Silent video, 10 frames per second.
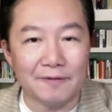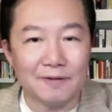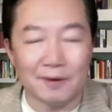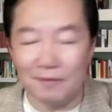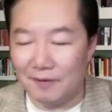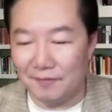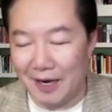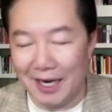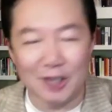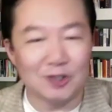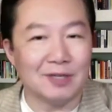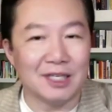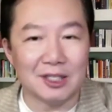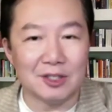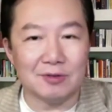from a financial
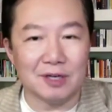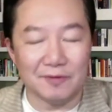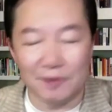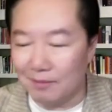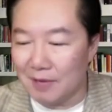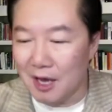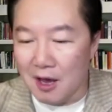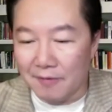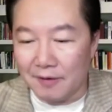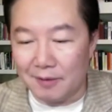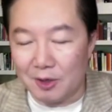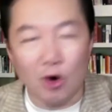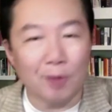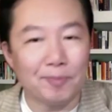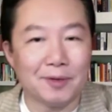industry, from a
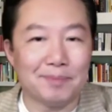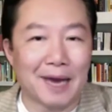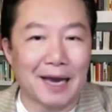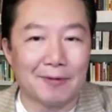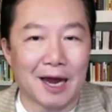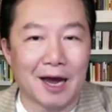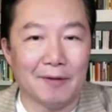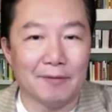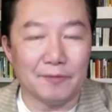corporate background.